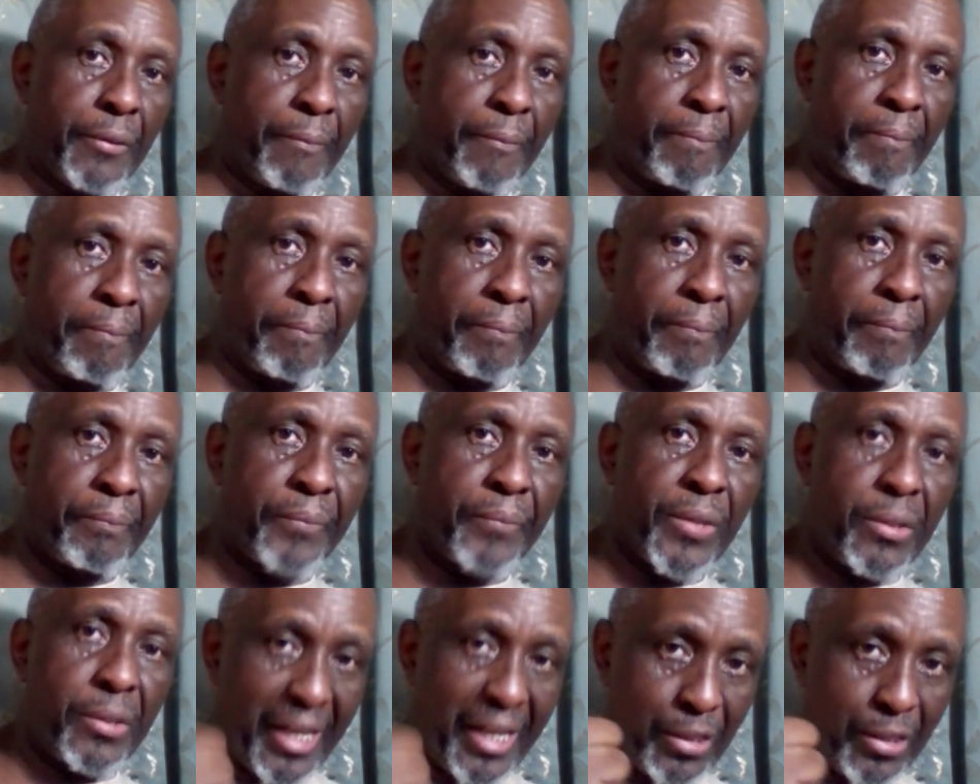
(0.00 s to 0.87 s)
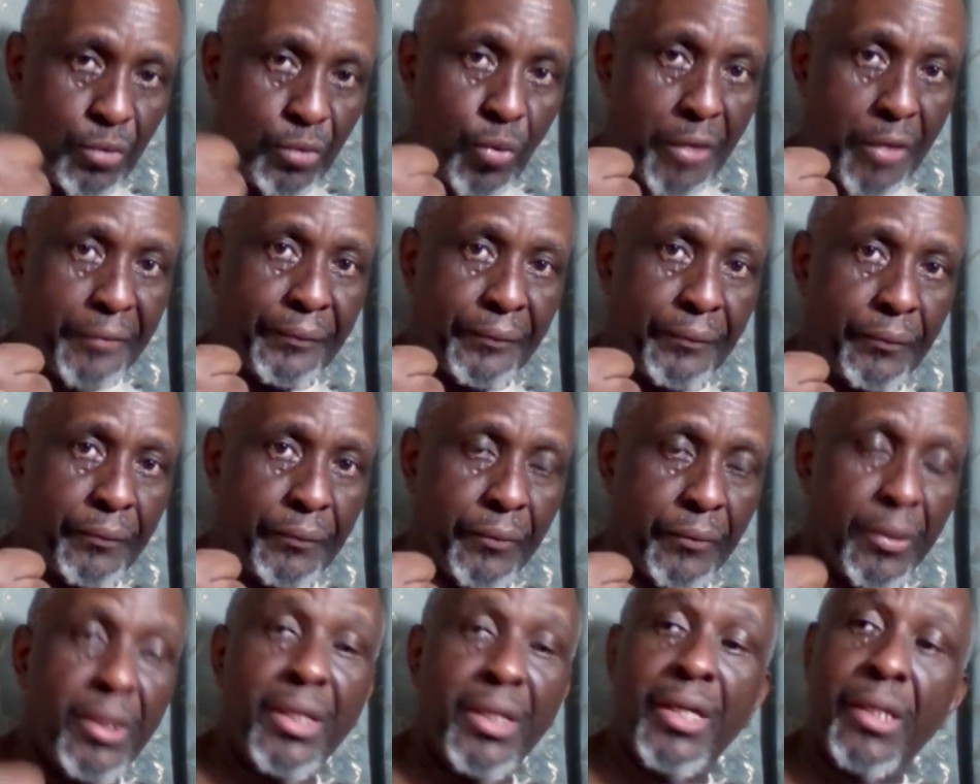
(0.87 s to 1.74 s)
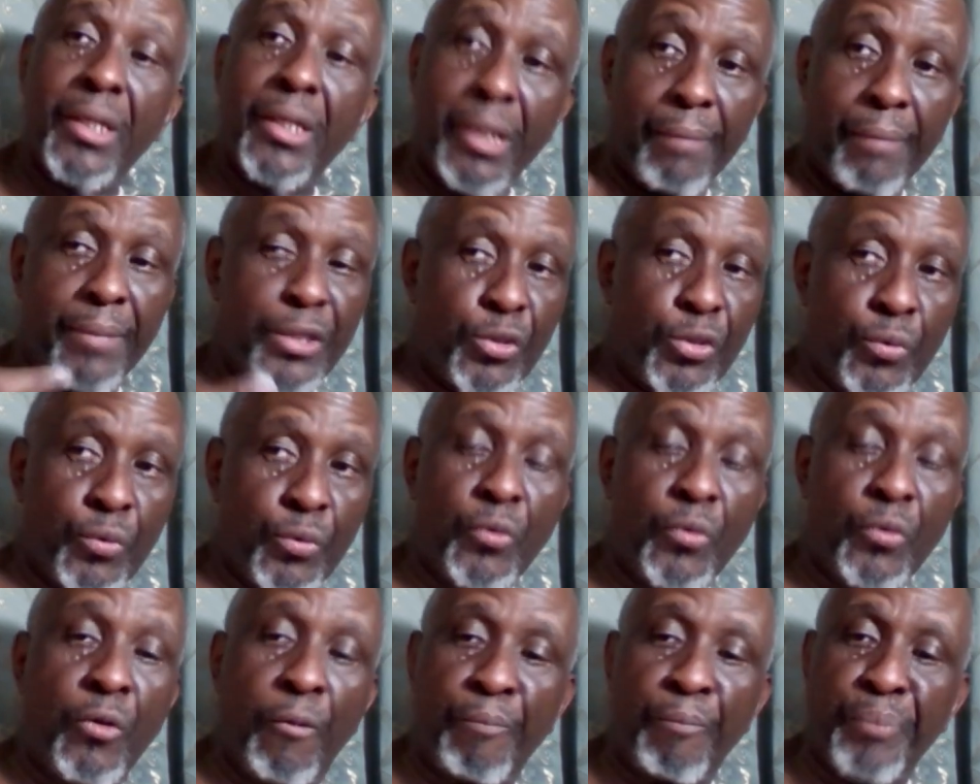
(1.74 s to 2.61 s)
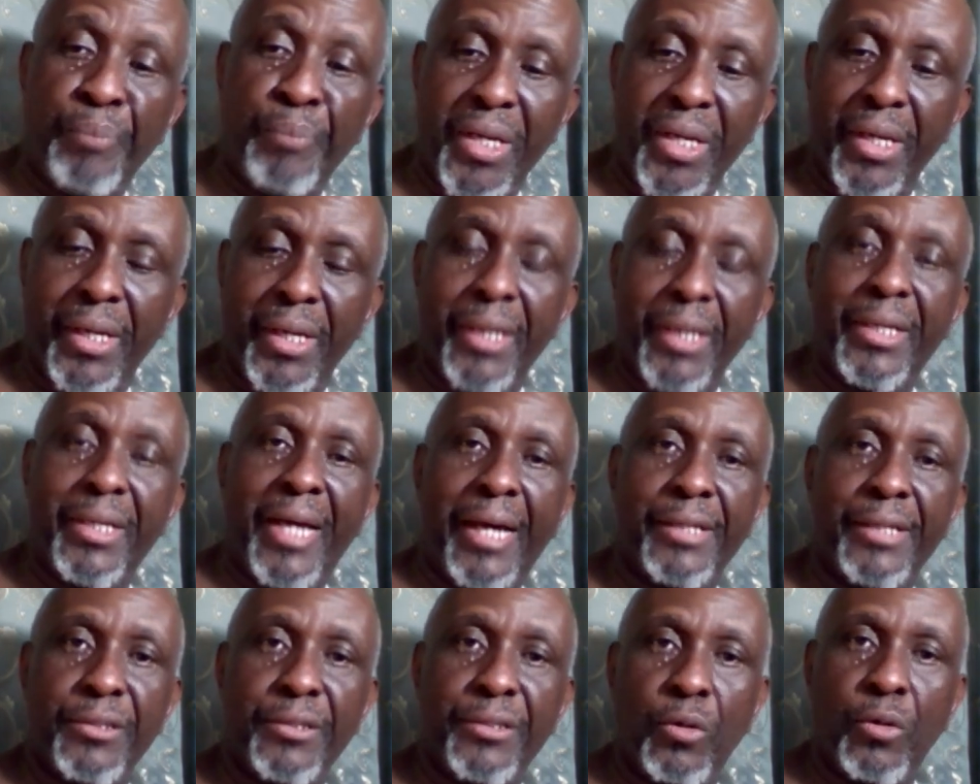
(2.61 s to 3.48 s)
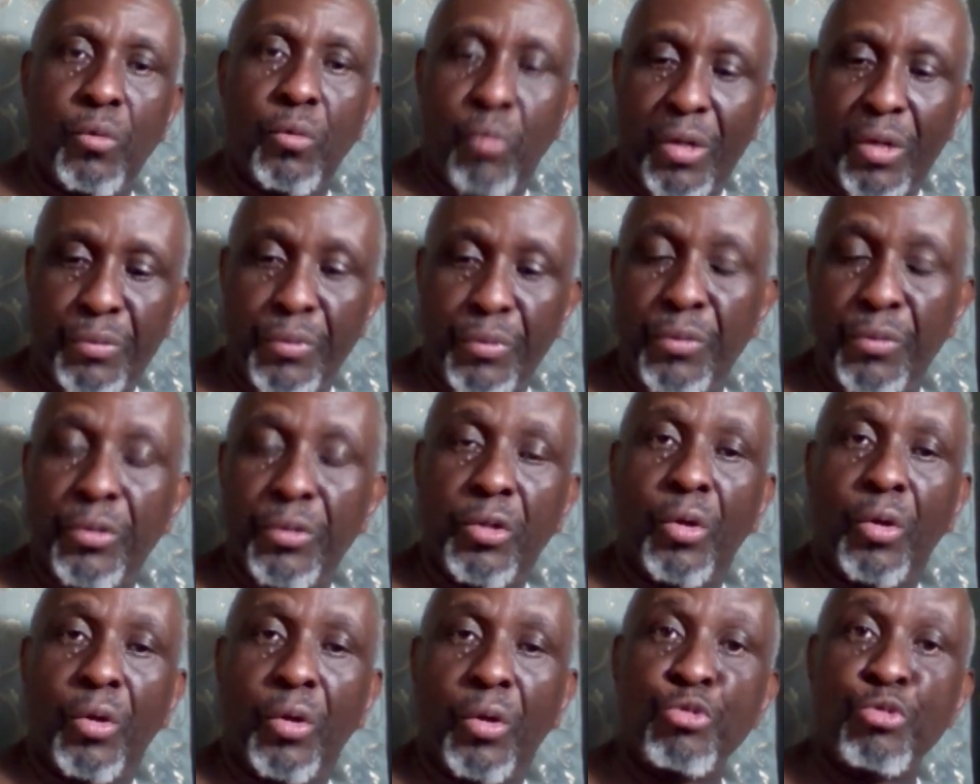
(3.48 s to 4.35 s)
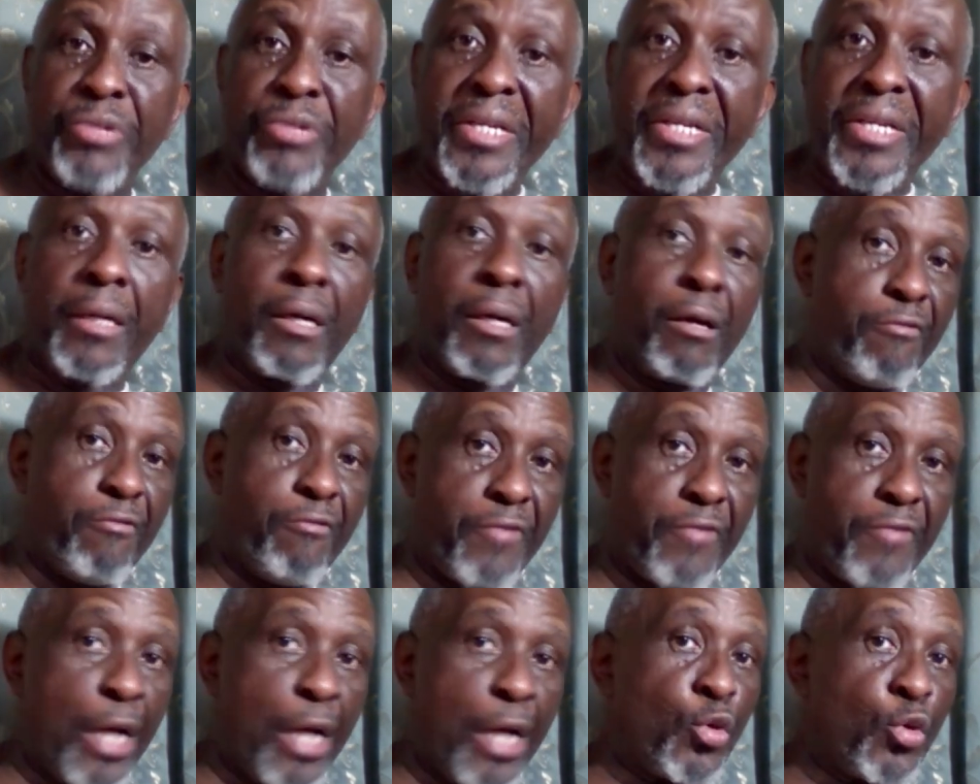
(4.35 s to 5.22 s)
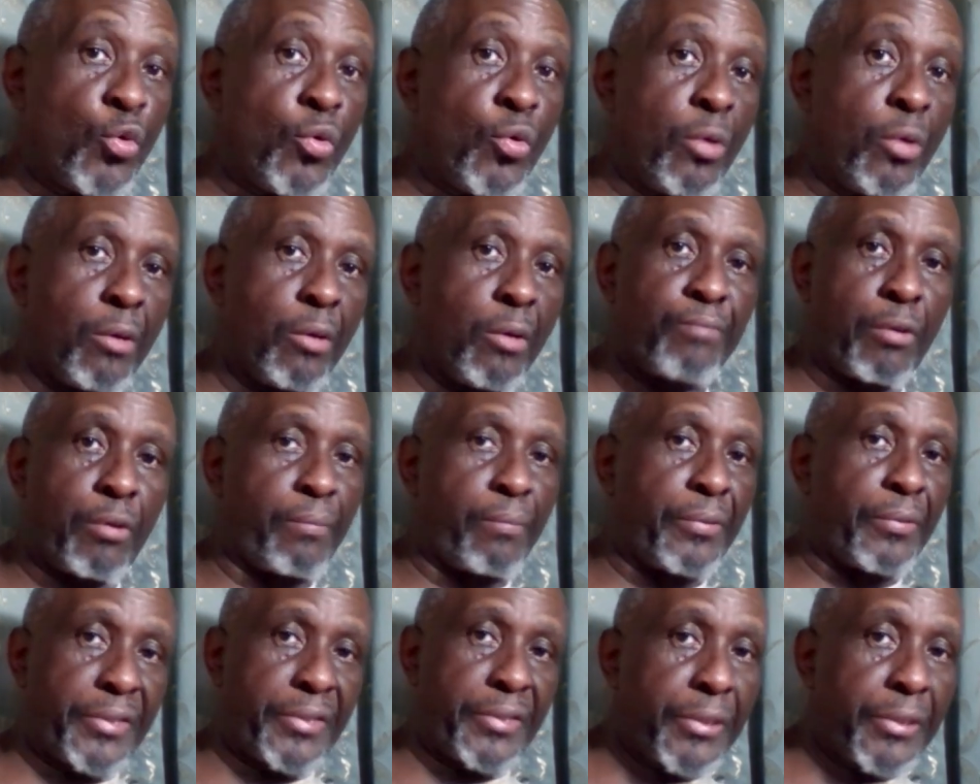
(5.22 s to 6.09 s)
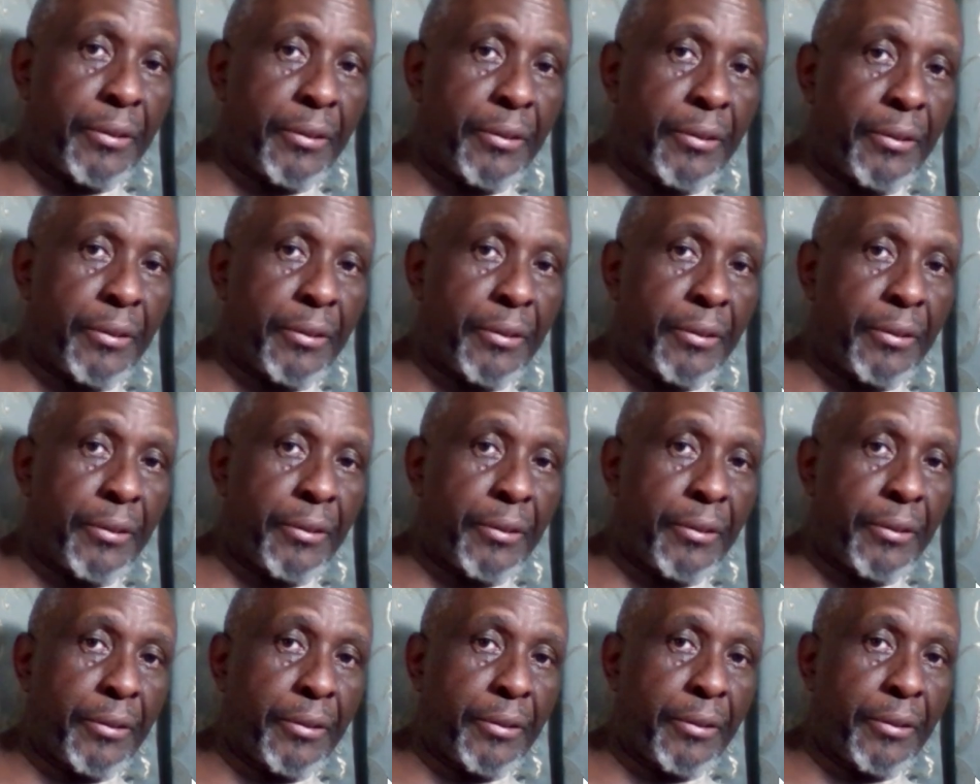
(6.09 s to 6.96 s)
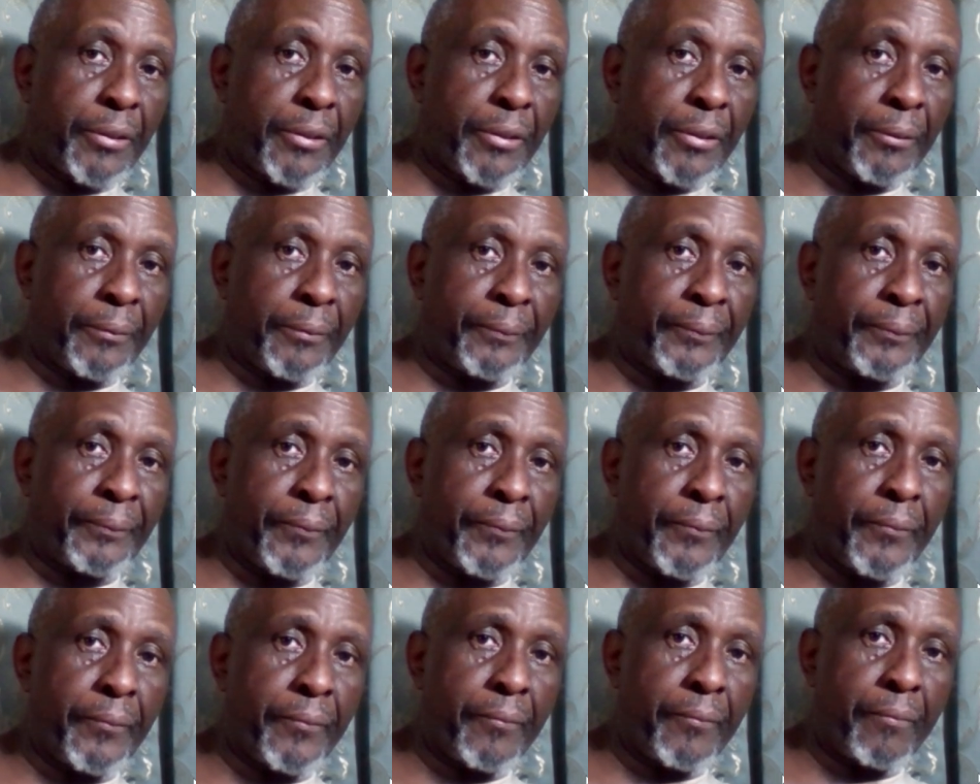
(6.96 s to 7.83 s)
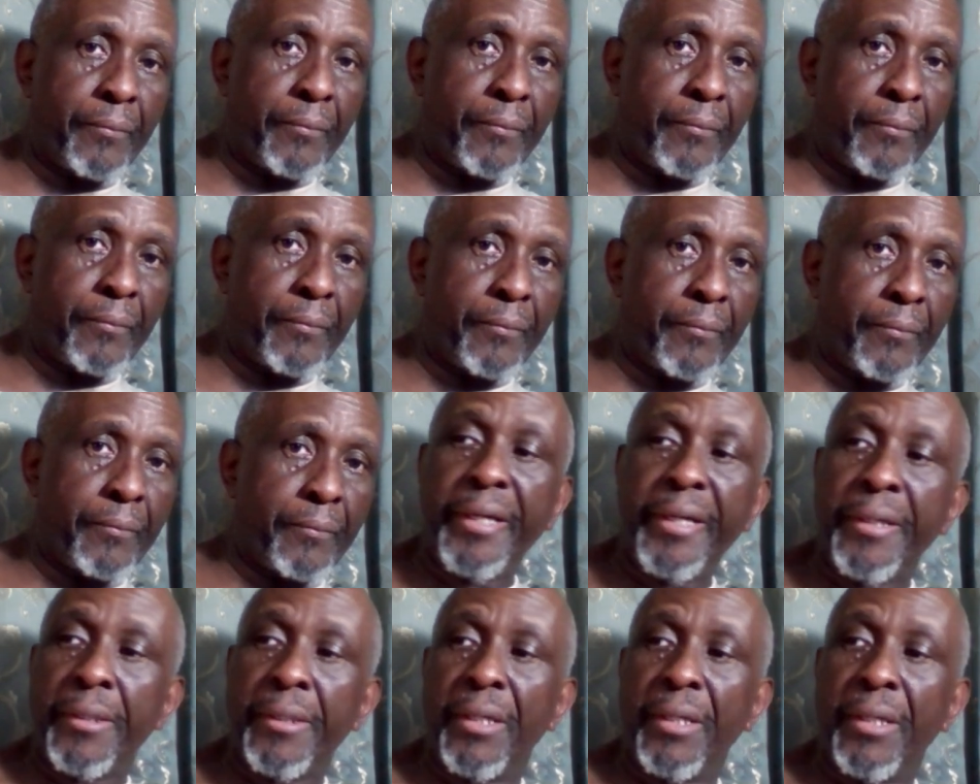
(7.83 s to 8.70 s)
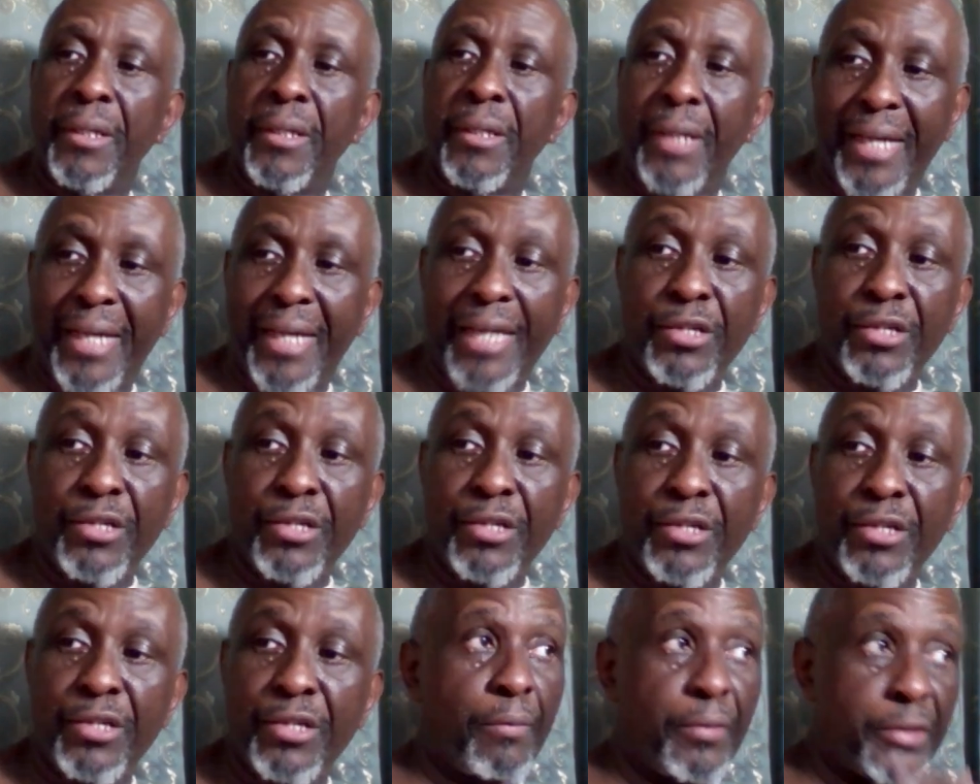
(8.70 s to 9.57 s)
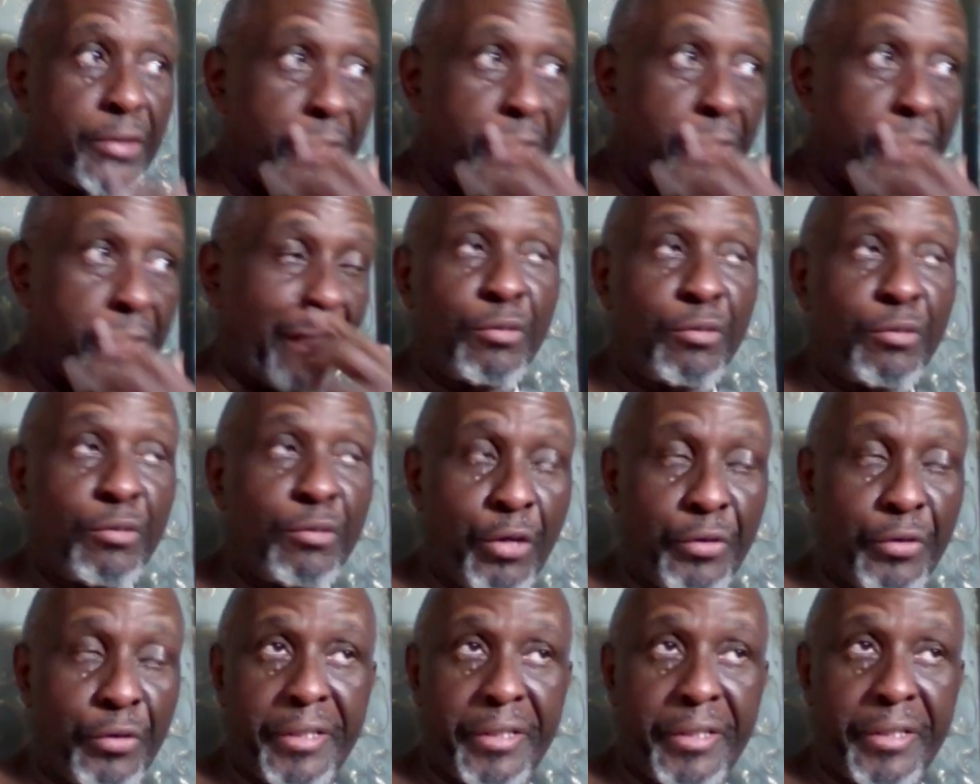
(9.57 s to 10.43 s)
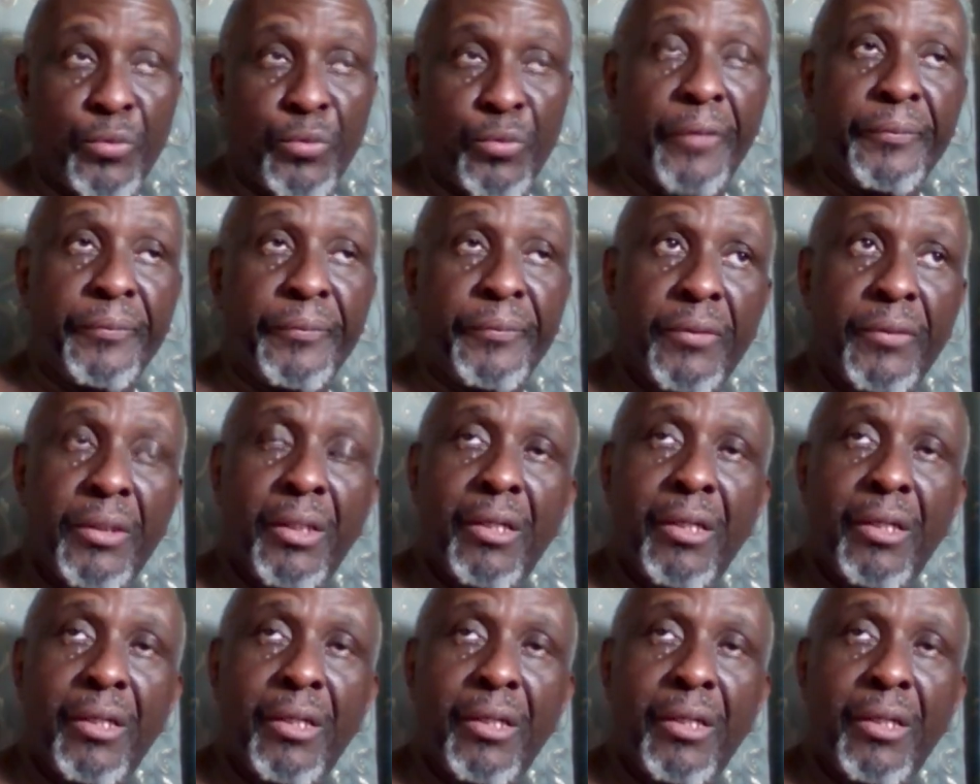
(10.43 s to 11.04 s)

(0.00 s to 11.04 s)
That's one. Number two, it has what we would call a unique value proposition. Okay. And that unique value proposition, we have to be clear on it as well. I mean,